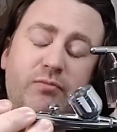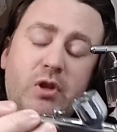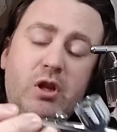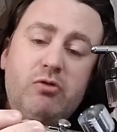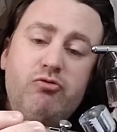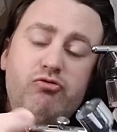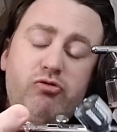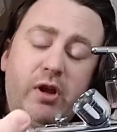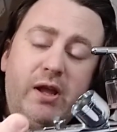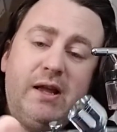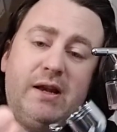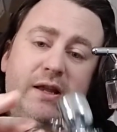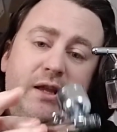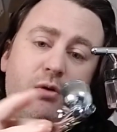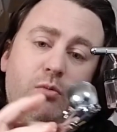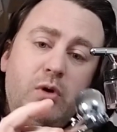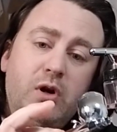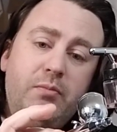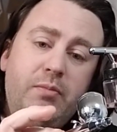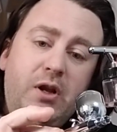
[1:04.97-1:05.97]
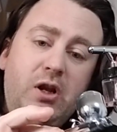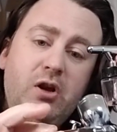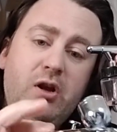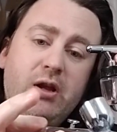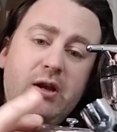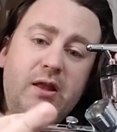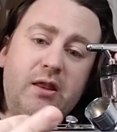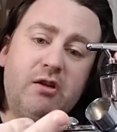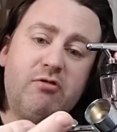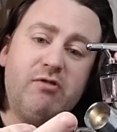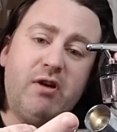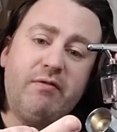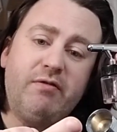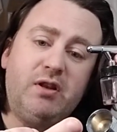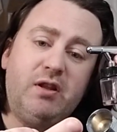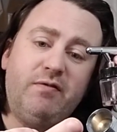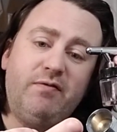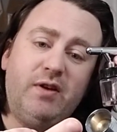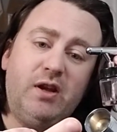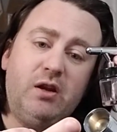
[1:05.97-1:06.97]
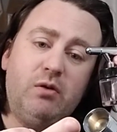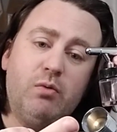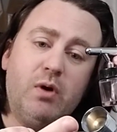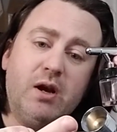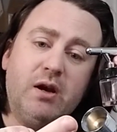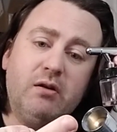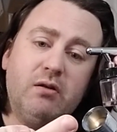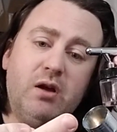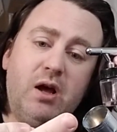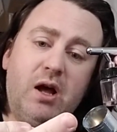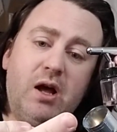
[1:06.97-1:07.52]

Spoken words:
really you want to be looking at the gravity feed one.